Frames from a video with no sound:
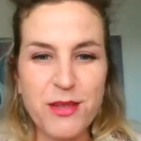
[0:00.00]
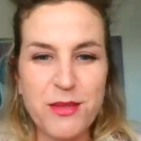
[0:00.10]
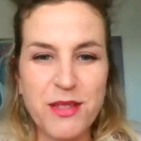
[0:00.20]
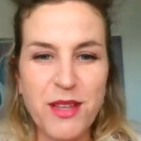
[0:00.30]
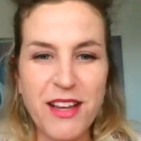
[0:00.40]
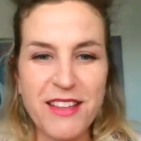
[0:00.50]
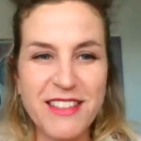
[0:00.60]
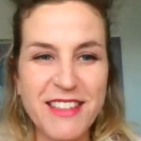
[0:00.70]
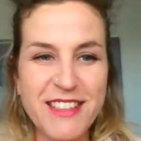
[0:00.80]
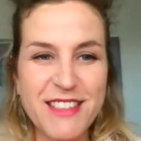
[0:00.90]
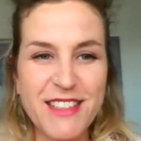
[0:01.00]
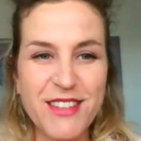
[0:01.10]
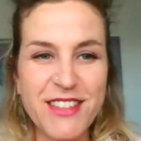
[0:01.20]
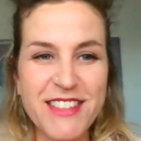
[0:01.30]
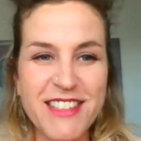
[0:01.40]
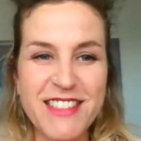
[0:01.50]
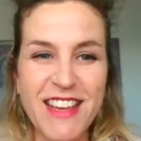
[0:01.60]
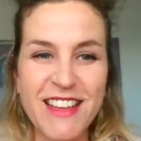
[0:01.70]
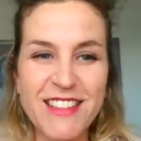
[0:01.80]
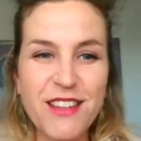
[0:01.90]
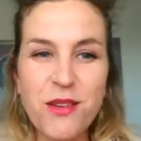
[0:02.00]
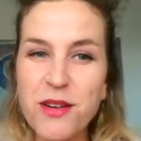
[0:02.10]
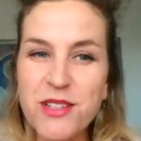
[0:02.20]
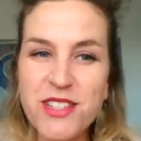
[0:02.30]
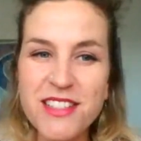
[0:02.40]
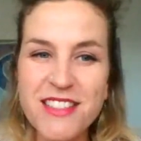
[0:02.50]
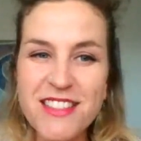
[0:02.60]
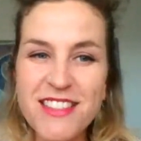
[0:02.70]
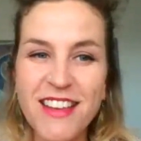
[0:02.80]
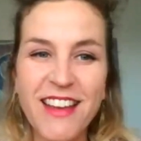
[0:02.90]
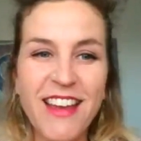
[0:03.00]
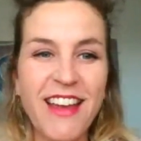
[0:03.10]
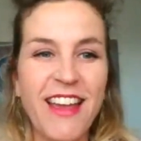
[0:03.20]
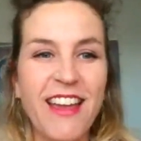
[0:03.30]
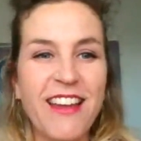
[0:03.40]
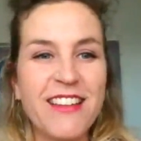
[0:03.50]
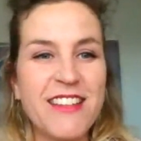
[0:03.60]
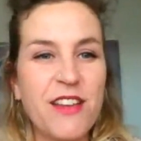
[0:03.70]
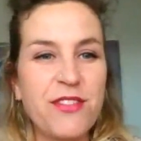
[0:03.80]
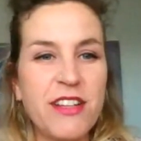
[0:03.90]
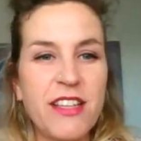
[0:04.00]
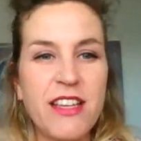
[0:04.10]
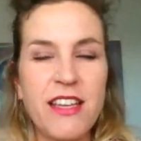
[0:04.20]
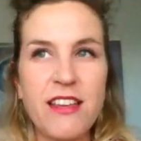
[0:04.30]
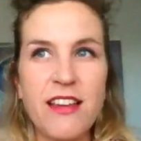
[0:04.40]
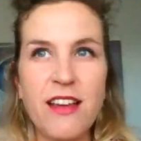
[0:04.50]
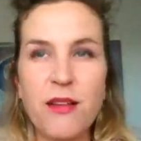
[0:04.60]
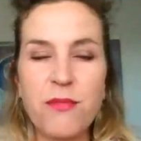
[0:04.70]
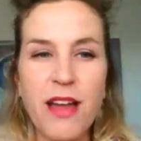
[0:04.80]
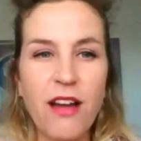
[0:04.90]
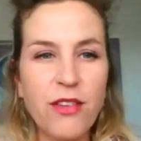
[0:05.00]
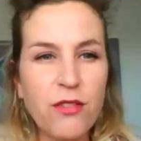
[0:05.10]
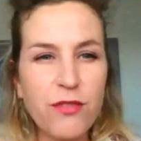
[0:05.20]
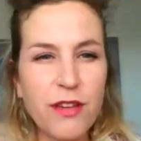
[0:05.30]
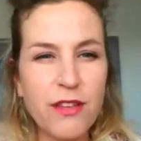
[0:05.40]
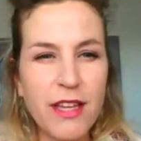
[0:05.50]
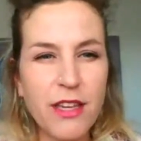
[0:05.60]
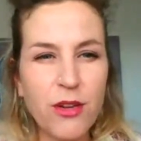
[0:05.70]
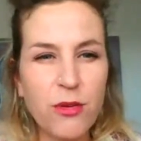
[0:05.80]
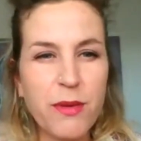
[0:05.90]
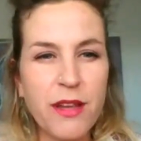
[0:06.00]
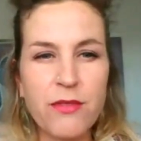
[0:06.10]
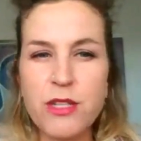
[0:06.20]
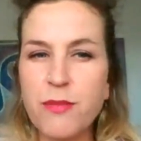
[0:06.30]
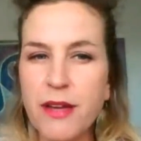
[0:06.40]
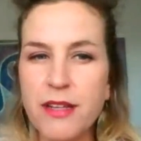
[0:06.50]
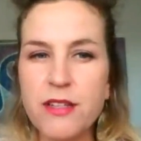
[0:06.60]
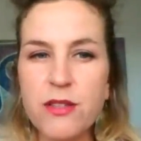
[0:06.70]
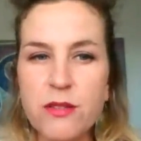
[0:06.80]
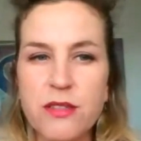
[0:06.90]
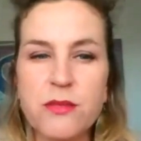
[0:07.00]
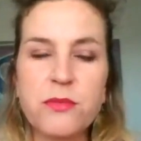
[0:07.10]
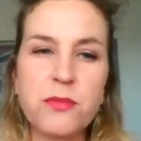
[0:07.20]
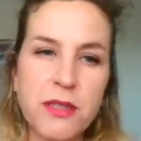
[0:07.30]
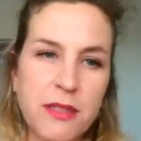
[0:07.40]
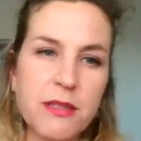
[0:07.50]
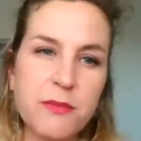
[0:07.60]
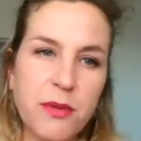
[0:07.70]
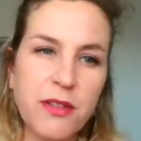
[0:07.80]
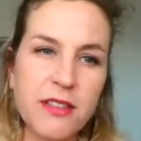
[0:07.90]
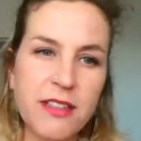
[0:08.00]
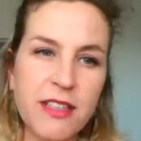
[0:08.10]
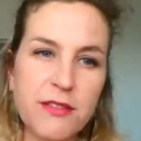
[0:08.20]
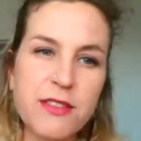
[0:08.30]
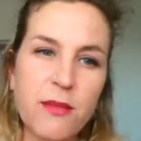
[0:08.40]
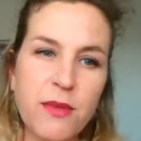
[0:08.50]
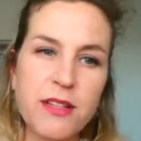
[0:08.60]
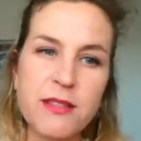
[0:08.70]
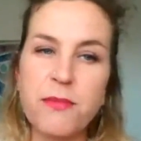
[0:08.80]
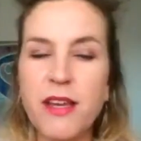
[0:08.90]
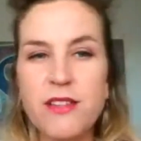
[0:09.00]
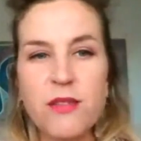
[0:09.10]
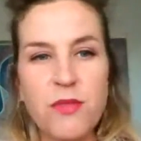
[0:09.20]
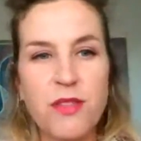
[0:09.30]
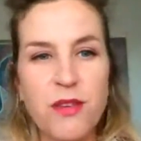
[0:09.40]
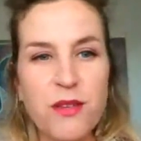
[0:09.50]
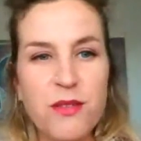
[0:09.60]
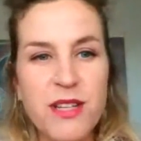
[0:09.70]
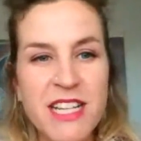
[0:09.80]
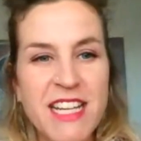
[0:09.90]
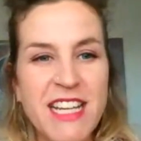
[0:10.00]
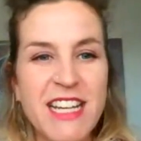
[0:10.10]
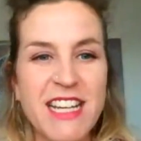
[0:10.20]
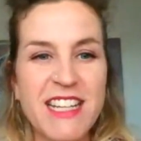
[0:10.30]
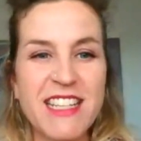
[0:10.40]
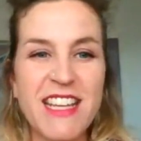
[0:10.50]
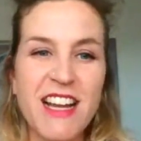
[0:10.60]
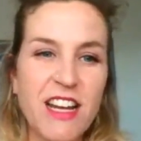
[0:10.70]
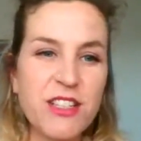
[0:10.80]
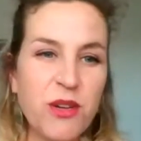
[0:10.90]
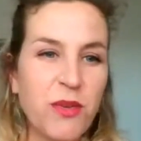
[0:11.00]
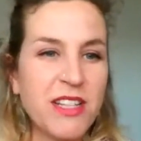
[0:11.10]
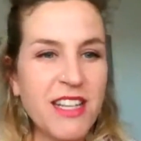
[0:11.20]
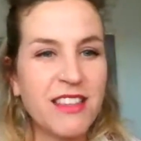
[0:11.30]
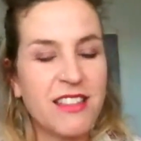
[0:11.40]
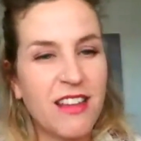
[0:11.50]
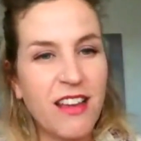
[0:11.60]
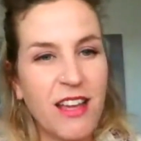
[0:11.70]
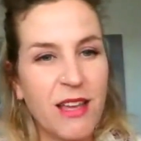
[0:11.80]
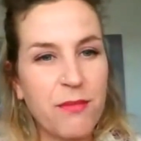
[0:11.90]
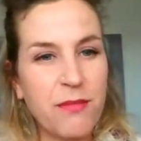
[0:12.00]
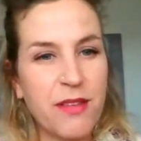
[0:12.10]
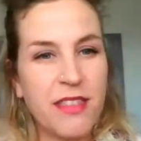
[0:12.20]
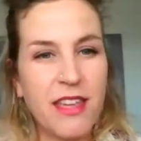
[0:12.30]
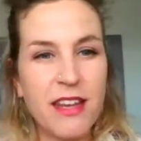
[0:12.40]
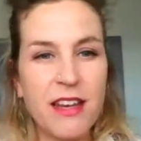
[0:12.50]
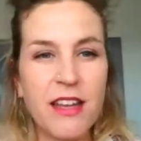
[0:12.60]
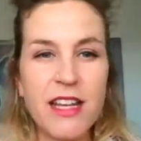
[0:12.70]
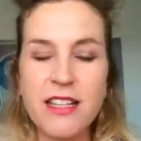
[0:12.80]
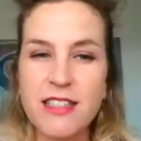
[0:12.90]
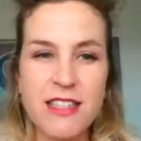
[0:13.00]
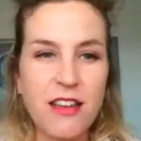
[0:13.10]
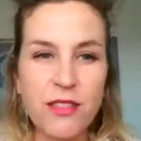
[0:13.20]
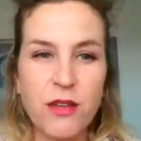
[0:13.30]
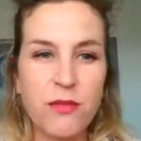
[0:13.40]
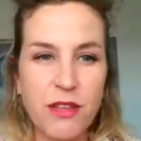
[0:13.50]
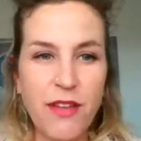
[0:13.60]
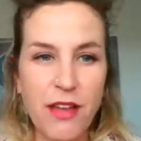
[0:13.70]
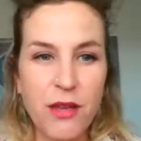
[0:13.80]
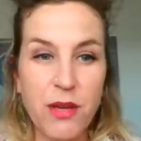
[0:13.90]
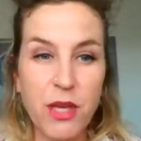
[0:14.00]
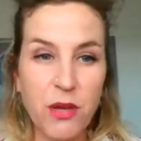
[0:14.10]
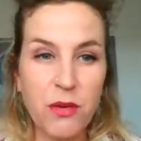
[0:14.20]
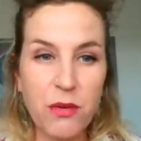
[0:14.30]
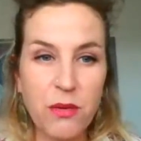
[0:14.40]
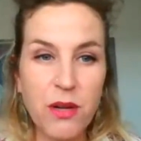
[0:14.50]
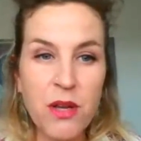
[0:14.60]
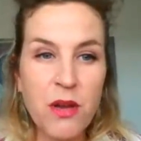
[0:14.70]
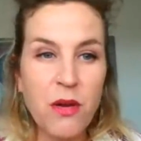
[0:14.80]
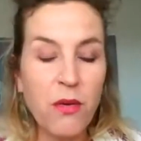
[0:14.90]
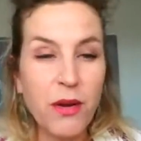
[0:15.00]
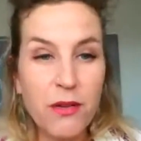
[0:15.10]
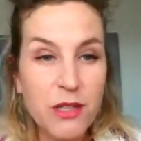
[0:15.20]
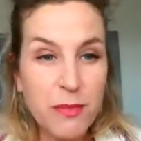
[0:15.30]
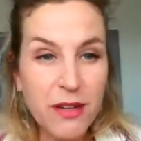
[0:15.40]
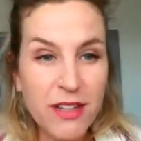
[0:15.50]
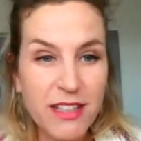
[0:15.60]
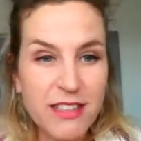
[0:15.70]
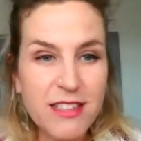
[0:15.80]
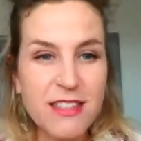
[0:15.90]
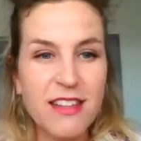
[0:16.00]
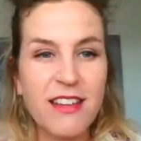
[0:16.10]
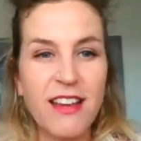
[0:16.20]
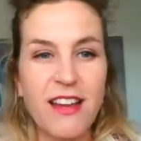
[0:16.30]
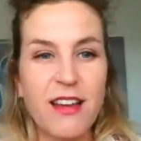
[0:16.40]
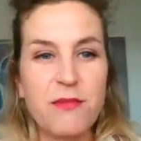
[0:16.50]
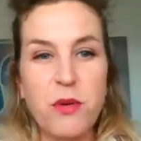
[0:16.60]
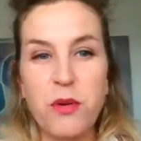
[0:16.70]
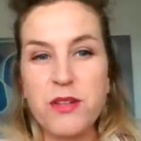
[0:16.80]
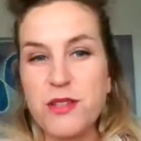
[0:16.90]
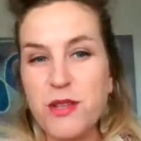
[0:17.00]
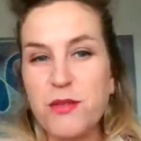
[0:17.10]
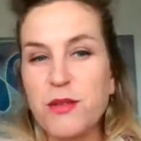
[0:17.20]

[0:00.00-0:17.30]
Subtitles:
to a lot in this series, is asking questions. And definitely how you feel like you're being responded to is really important. If someone is impatient with you and they kind of don't want to take the time, then it doesn't sound like they're really valuing you or your experience, or just you as a